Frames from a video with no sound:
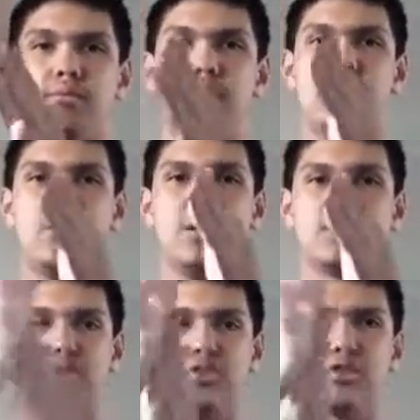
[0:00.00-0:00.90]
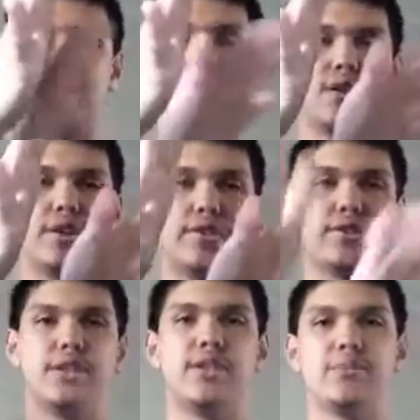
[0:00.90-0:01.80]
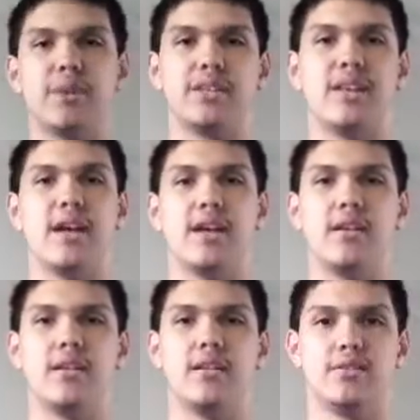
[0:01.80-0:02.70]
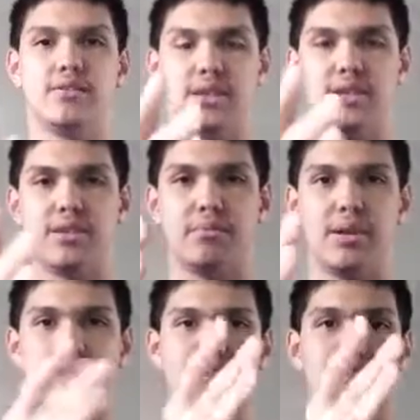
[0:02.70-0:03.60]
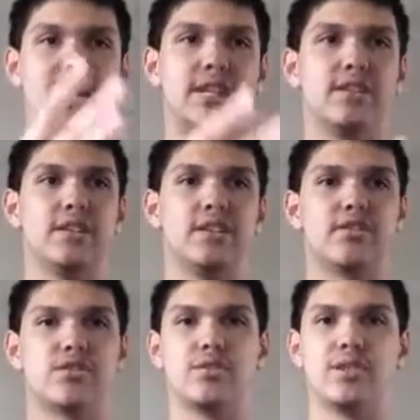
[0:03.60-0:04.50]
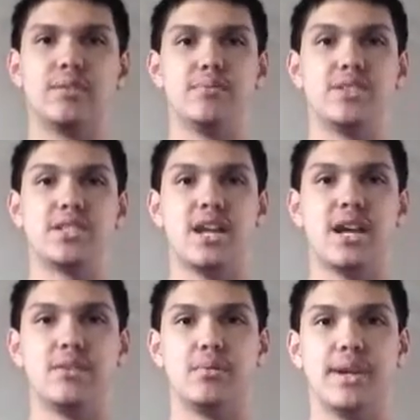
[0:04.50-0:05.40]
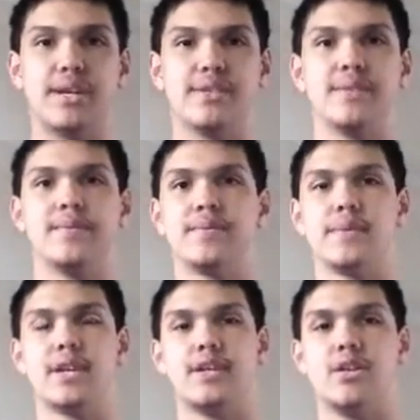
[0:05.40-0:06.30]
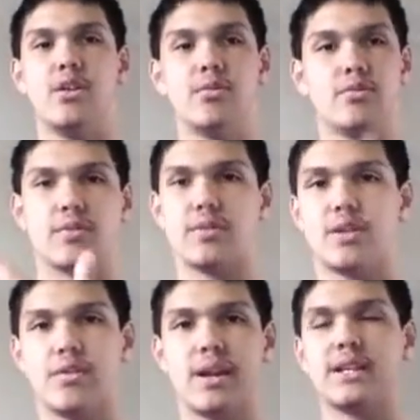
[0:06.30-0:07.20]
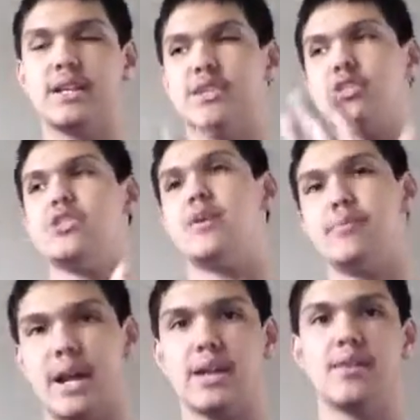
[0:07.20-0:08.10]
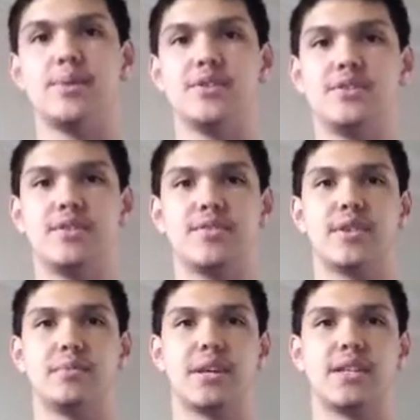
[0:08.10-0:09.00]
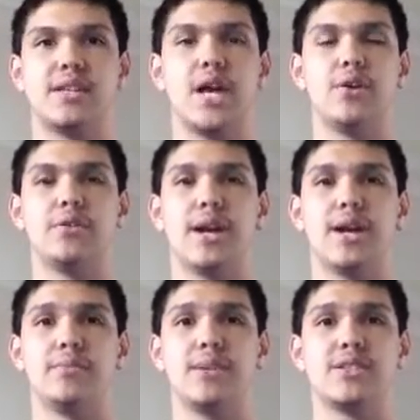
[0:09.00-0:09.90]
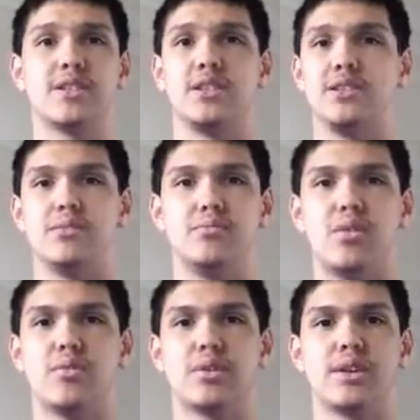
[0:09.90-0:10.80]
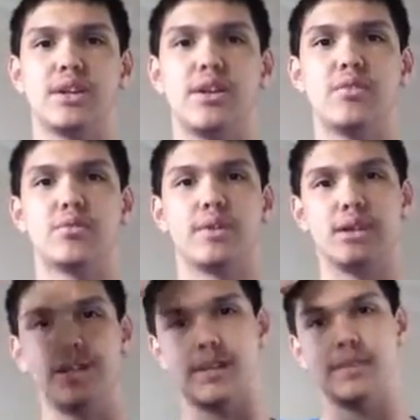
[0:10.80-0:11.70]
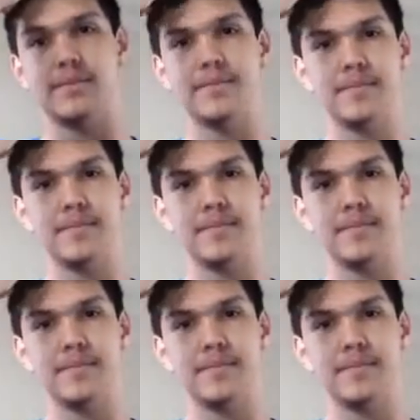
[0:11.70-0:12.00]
Bubba Wallace was trying to go underneath the Blaney, and it turned him sideways. Then he overcorrected and shot back up into the front of McDowell, who had basically nowhere to go, really.